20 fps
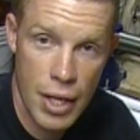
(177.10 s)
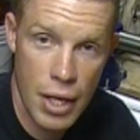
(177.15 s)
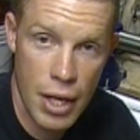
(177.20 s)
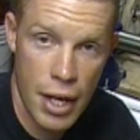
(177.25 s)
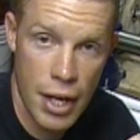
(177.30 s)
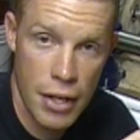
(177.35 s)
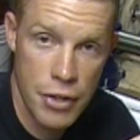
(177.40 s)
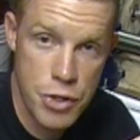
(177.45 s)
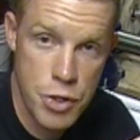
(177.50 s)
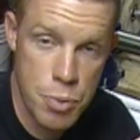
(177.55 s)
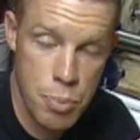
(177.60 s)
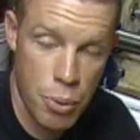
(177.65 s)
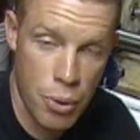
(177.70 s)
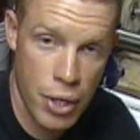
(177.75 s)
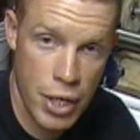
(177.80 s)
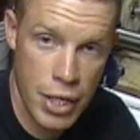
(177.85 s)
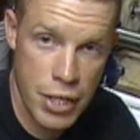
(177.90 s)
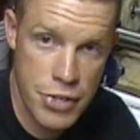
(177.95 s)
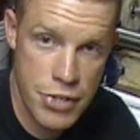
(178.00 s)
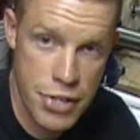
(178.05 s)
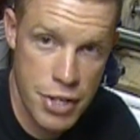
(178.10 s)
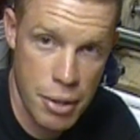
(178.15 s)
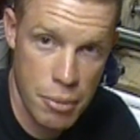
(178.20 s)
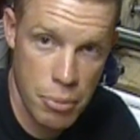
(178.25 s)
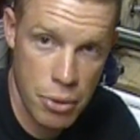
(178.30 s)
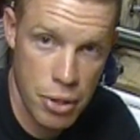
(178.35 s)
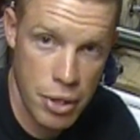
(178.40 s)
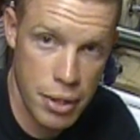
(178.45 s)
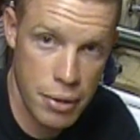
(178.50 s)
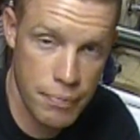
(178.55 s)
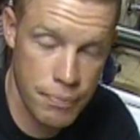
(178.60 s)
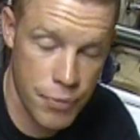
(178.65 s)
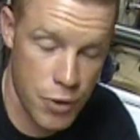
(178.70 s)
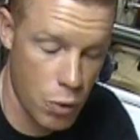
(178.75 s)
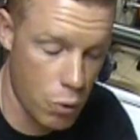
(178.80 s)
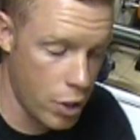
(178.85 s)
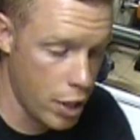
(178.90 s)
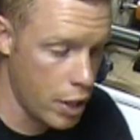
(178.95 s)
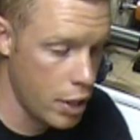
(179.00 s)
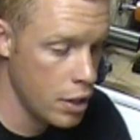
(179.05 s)
and spring assembly.
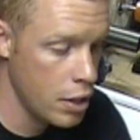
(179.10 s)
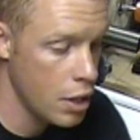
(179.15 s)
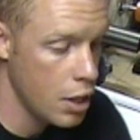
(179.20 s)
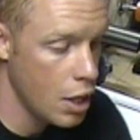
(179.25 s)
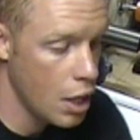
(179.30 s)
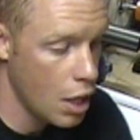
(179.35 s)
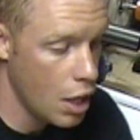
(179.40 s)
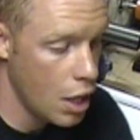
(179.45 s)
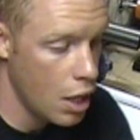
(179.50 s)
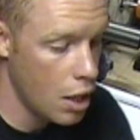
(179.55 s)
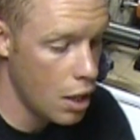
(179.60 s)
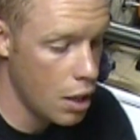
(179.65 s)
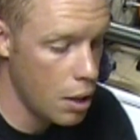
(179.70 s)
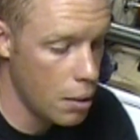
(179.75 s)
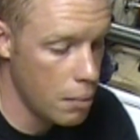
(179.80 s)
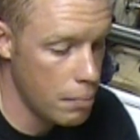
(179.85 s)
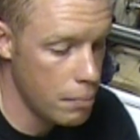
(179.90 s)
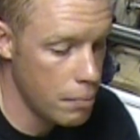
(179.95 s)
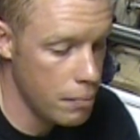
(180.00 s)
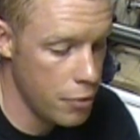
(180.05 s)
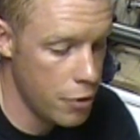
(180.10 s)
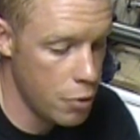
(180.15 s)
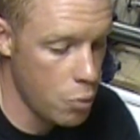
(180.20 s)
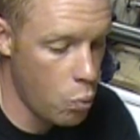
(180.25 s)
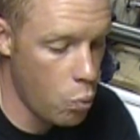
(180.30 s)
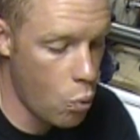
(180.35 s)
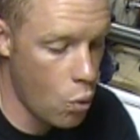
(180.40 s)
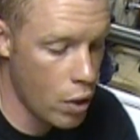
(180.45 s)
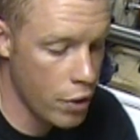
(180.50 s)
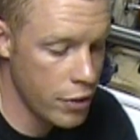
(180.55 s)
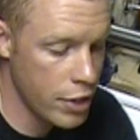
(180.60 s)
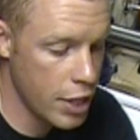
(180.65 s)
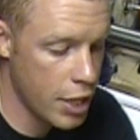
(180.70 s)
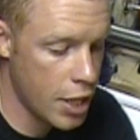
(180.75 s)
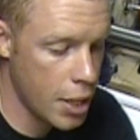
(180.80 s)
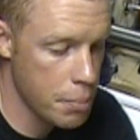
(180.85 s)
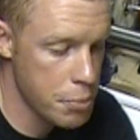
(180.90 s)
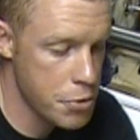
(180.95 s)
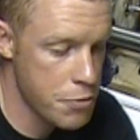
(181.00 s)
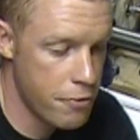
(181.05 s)
Okay, um, the one that comes